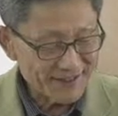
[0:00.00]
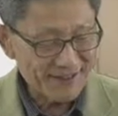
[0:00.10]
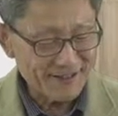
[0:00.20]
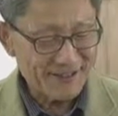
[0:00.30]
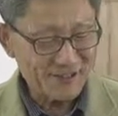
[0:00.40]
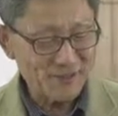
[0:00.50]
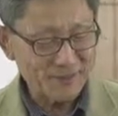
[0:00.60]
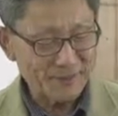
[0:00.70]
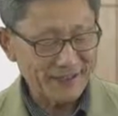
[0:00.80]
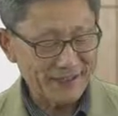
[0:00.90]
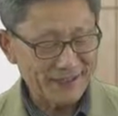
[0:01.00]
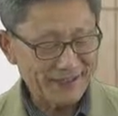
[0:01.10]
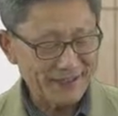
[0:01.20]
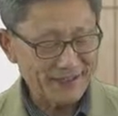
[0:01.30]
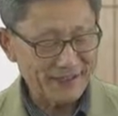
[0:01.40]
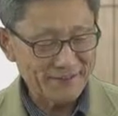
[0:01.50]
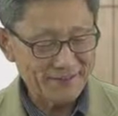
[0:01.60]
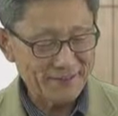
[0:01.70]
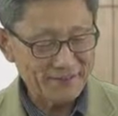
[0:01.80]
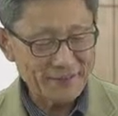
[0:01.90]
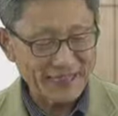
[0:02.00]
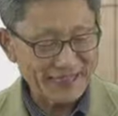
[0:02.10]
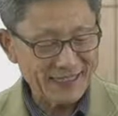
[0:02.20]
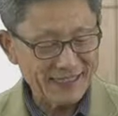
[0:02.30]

this should be met